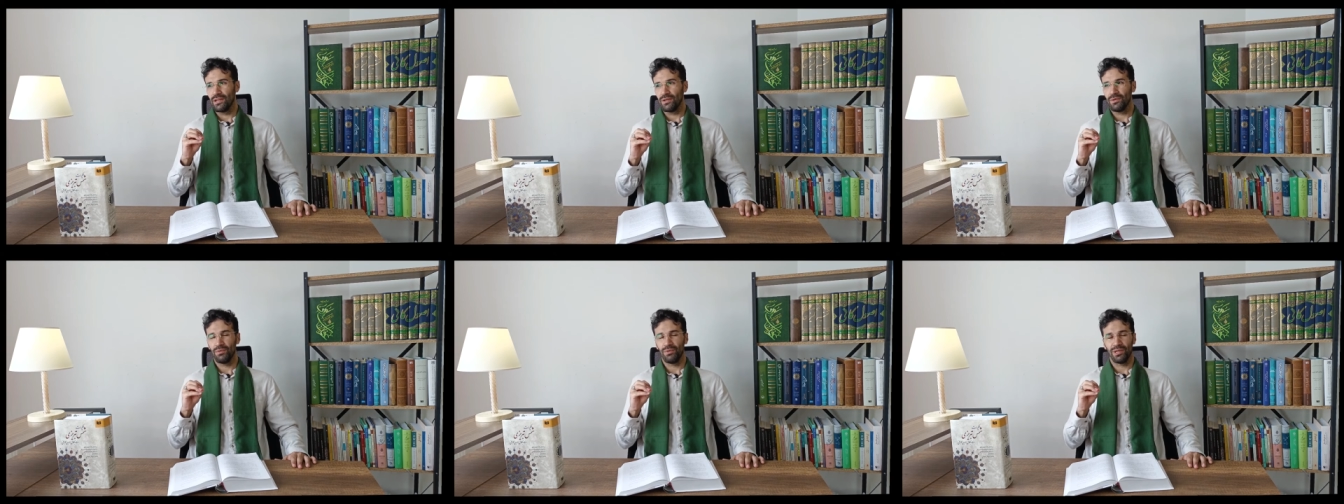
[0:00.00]

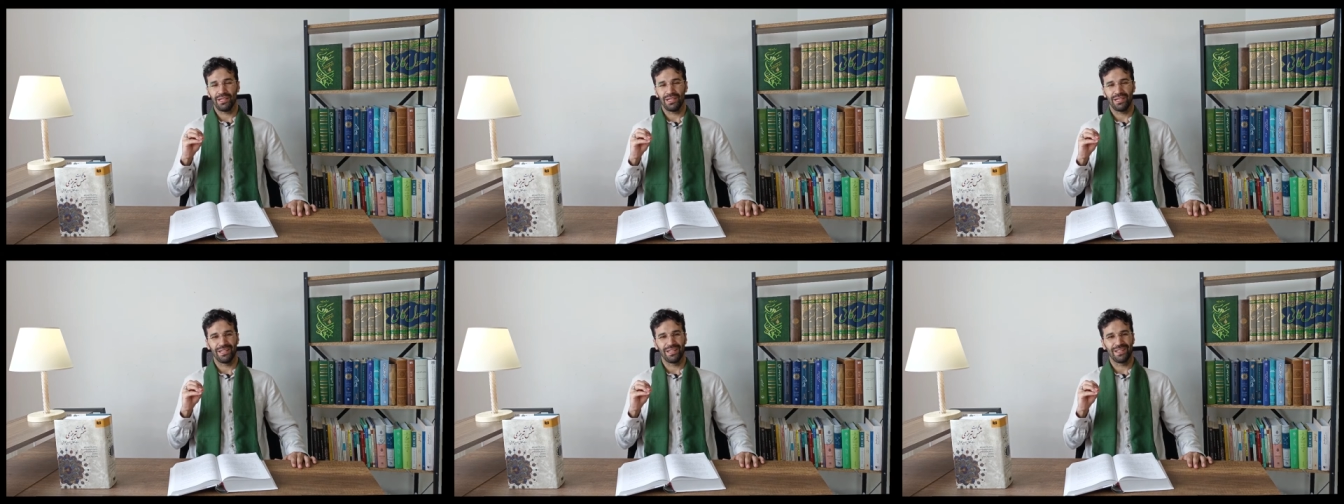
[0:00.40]

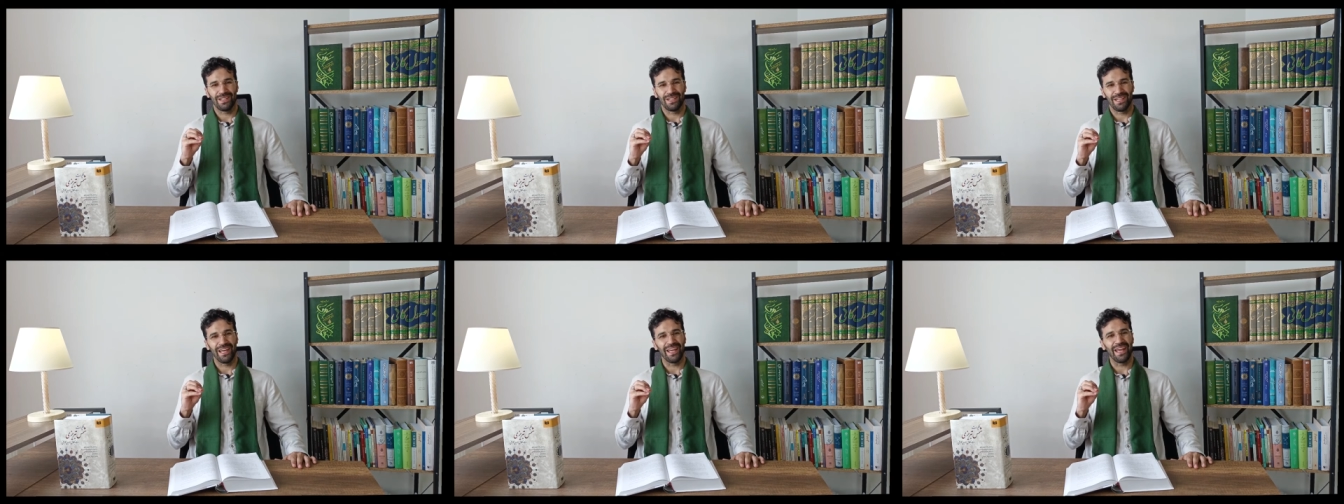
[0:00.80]
everyone can get
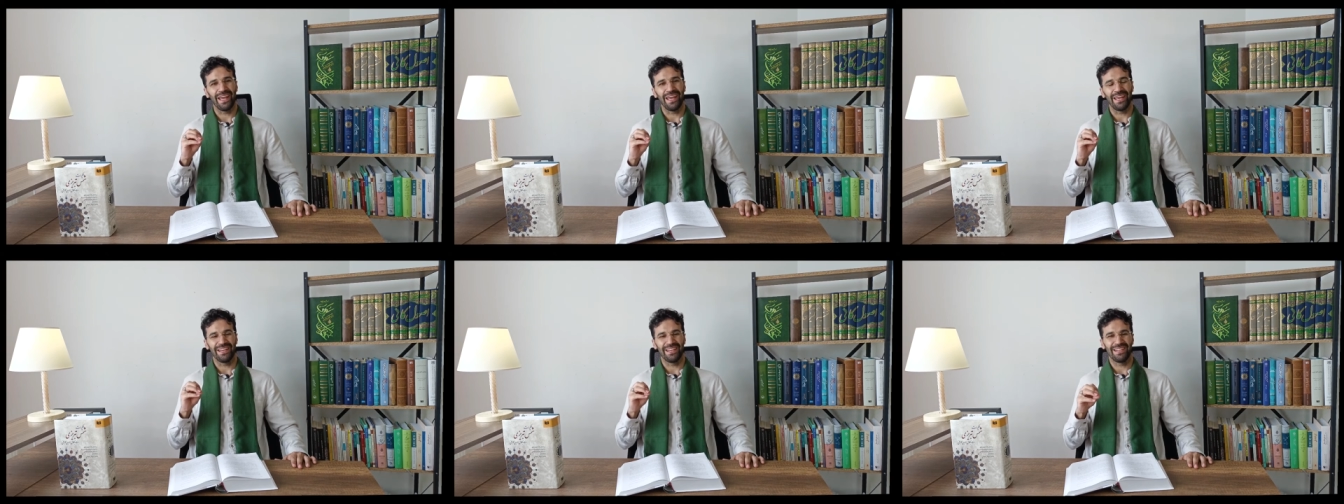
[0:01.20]
an
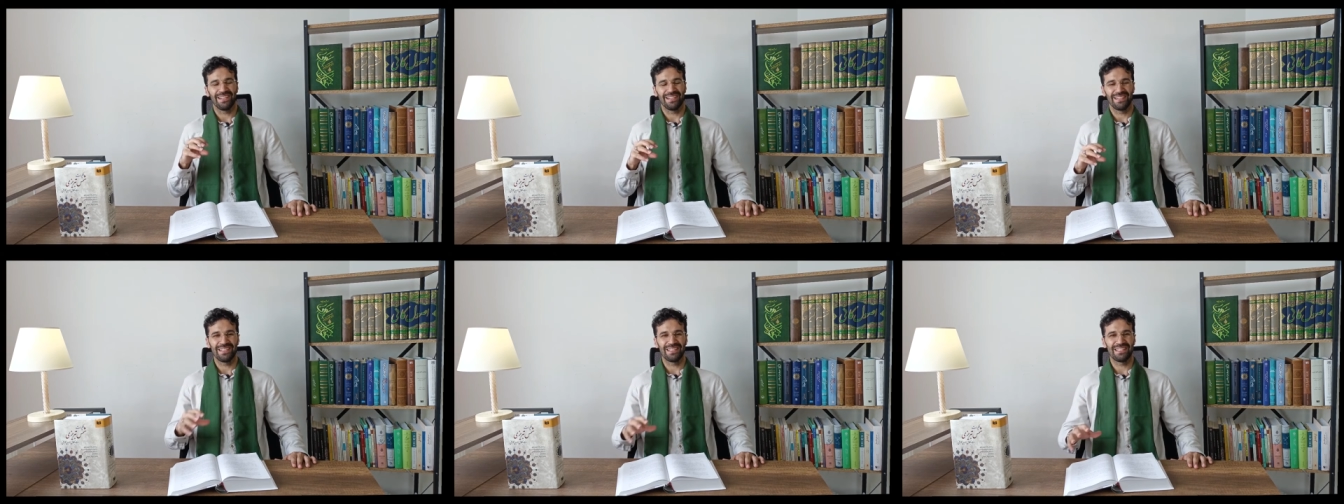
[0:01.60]
AA in
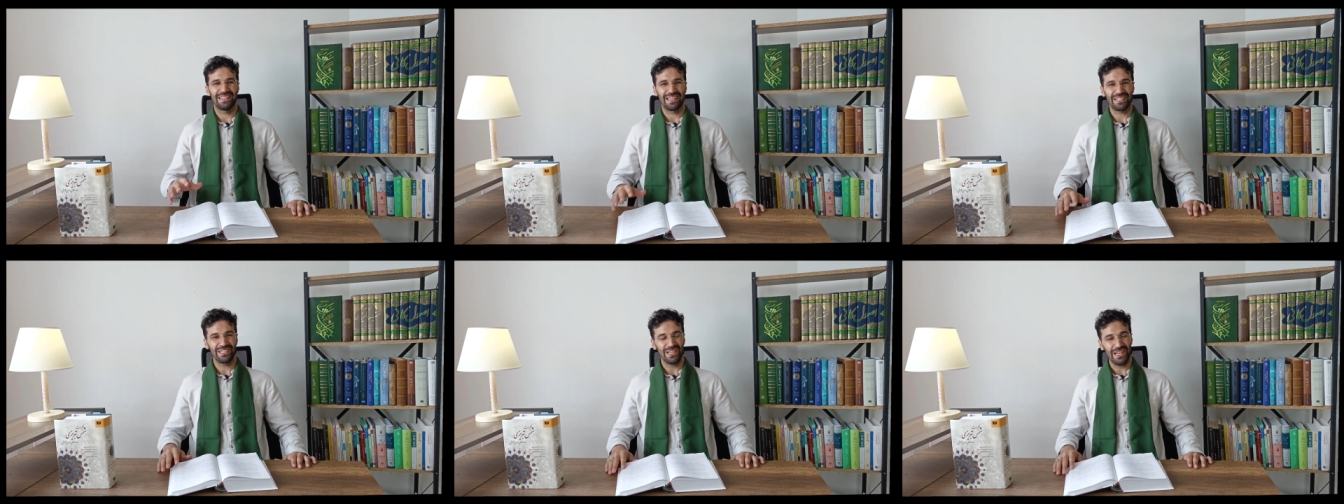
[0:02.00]
an
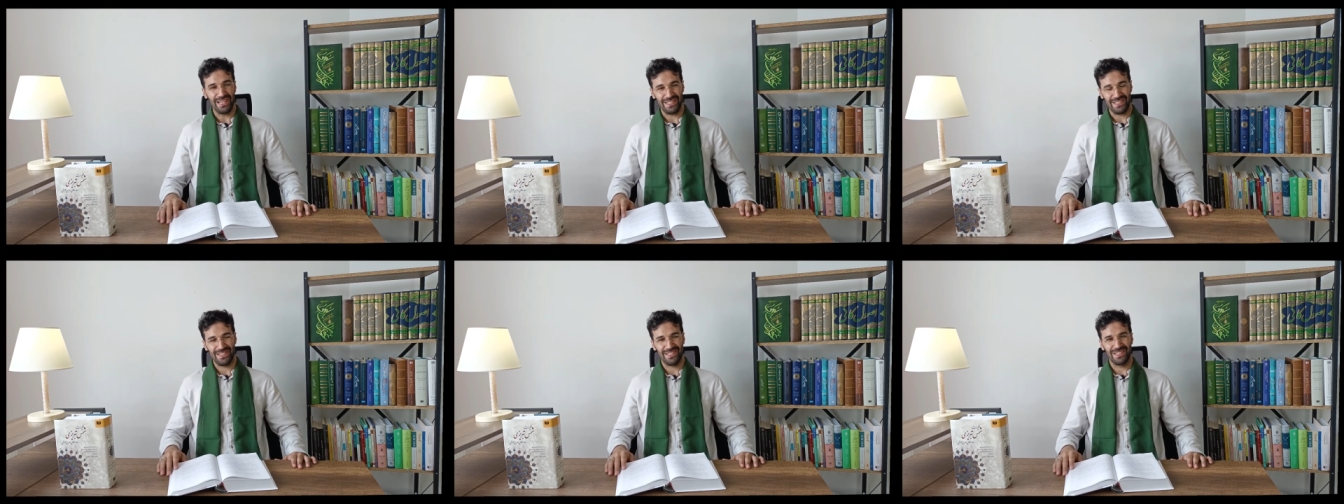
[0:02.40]
easy
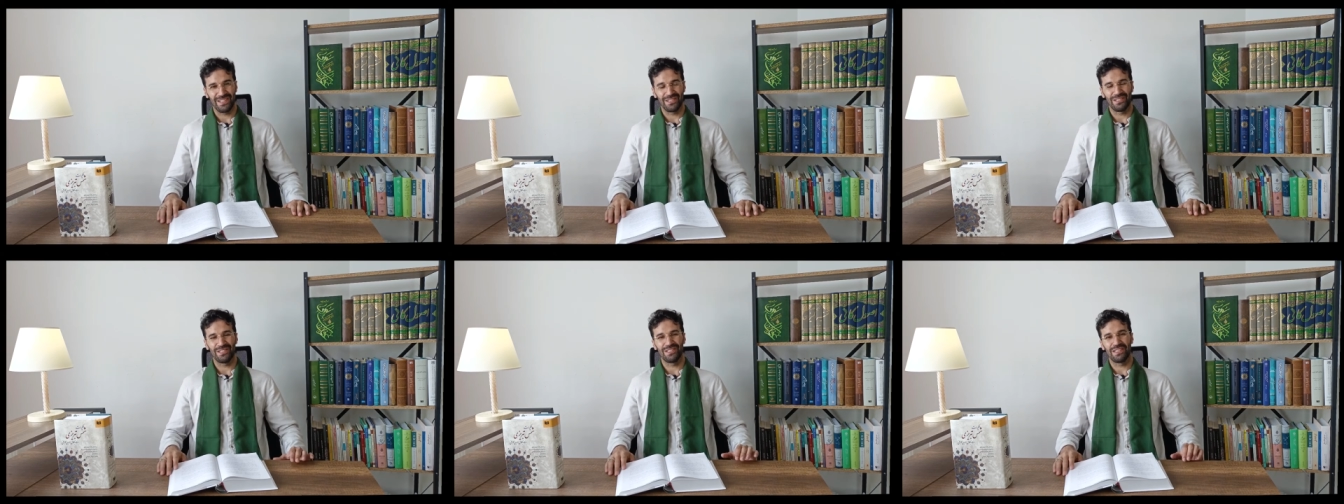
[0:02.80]
class, in
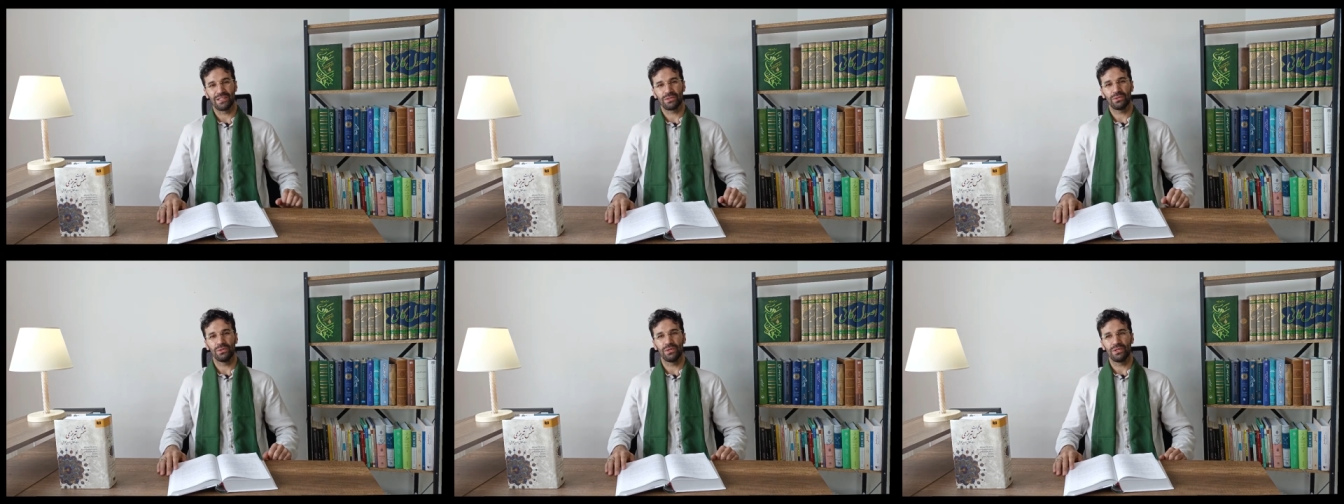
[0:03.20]
an easy
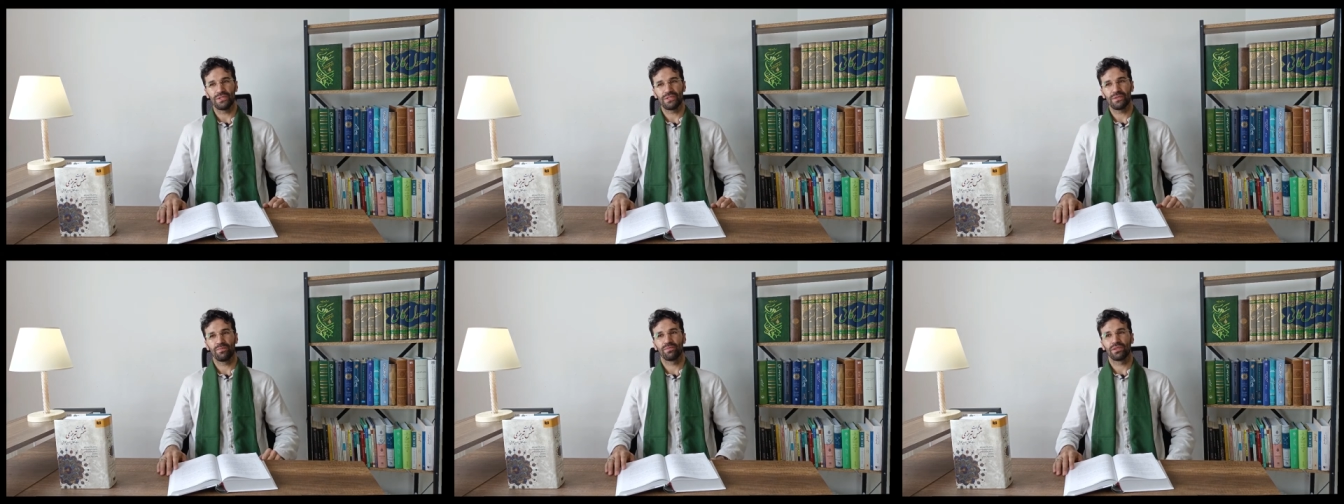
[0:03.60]

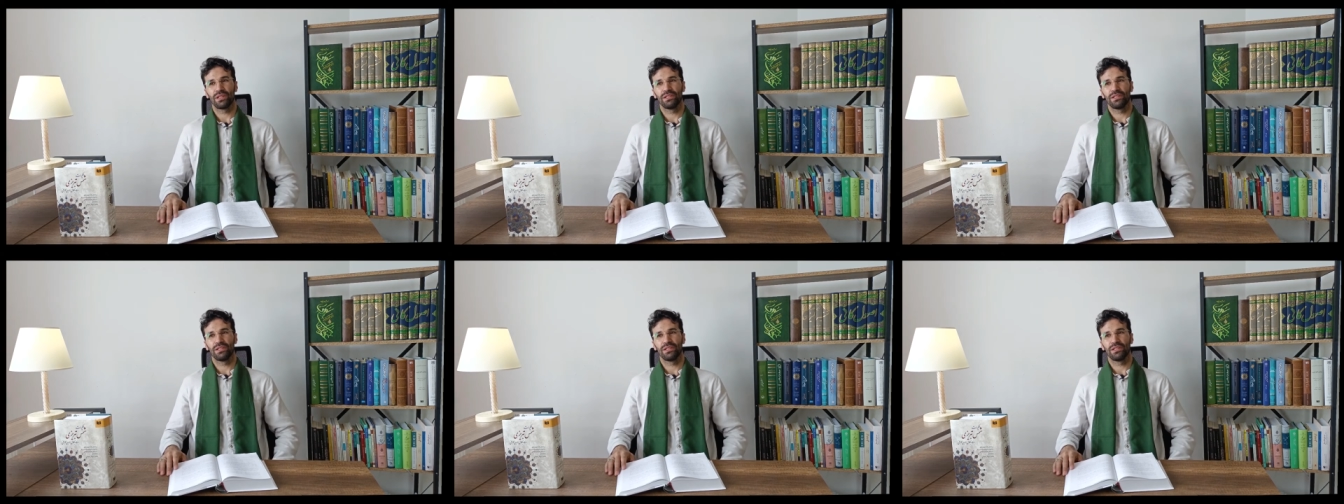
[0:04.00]
course.